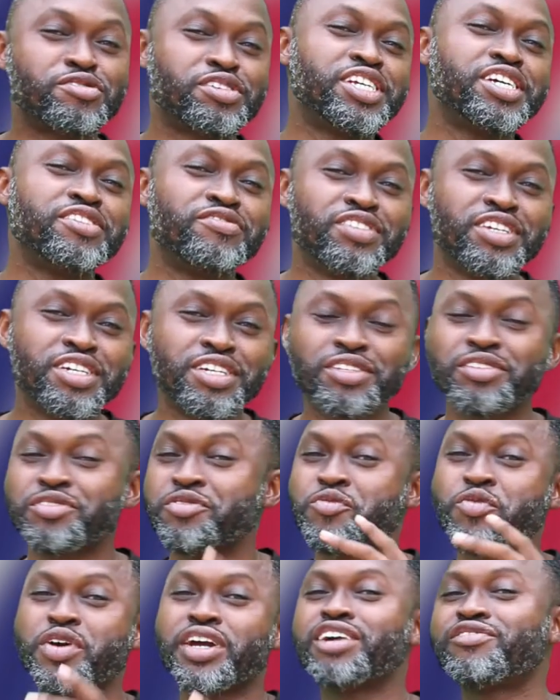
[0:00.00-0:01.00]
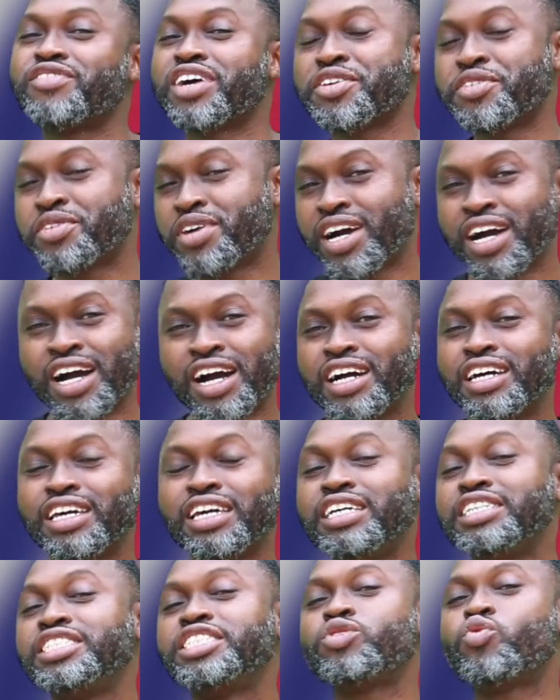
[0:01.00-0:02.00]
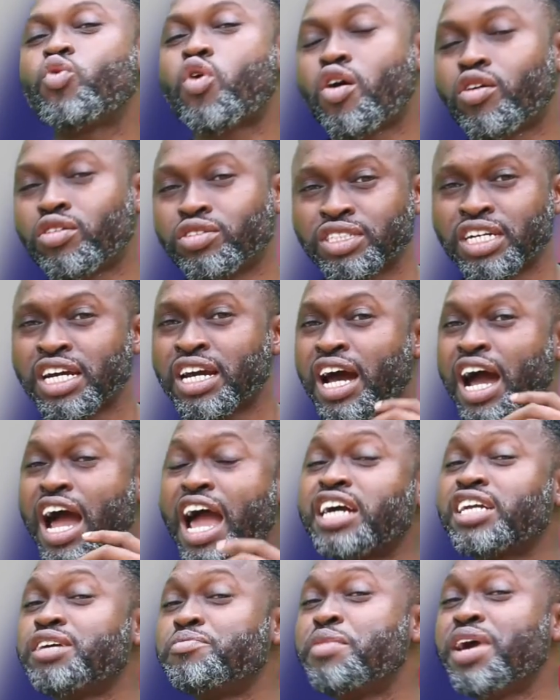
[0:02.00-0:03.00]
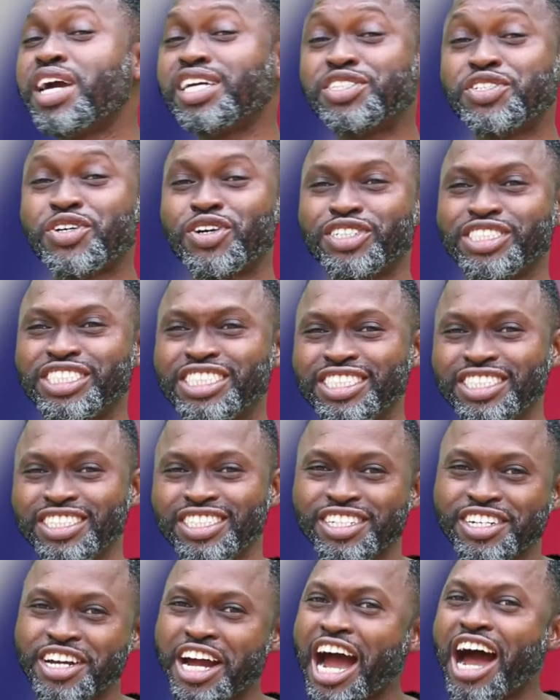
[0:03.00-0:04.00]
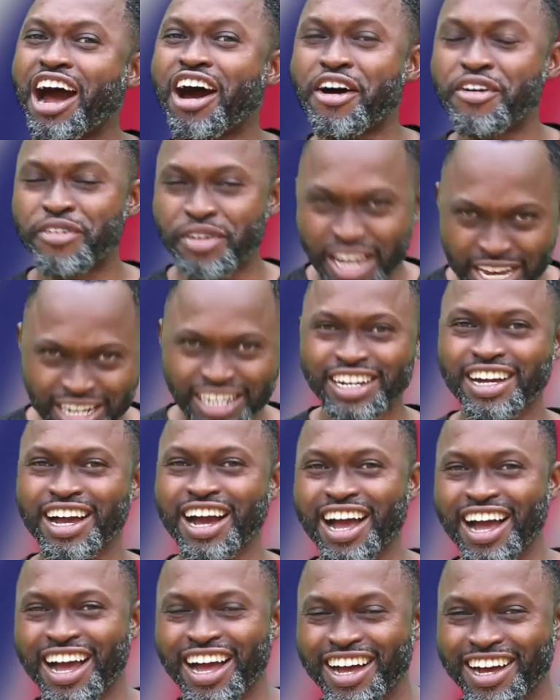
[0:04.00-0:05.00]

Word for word: good evening, wherever you are in the world. I remain your G, Aarenga.